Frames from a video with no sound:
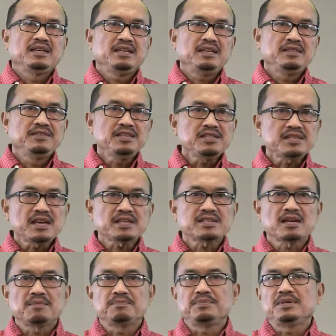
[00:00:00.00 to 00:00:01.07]
In this
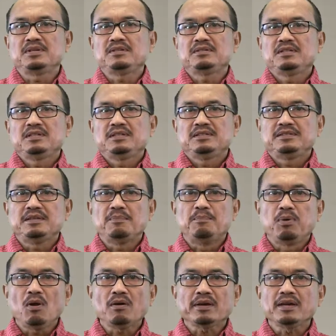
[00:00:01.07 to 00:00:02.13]
example, the
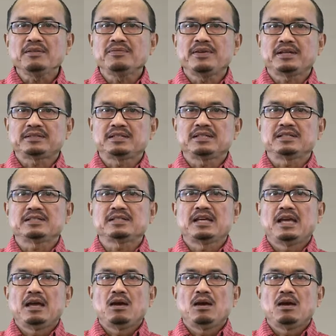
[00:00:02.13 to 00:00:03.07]
blocking factors